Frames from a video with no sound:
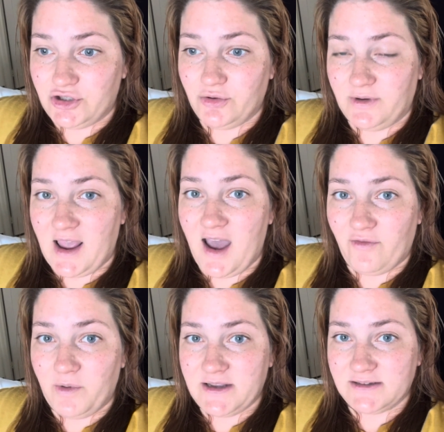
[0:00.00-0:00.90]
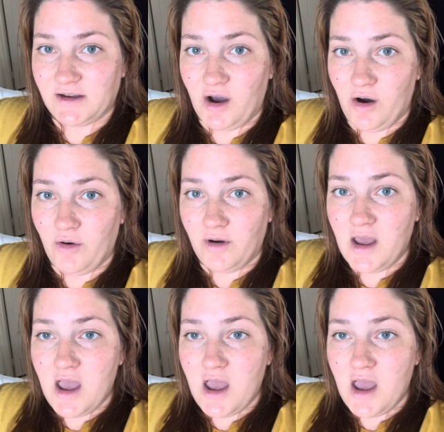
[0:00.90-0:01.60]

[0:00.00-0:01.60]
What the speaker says: 2.5 weeks ago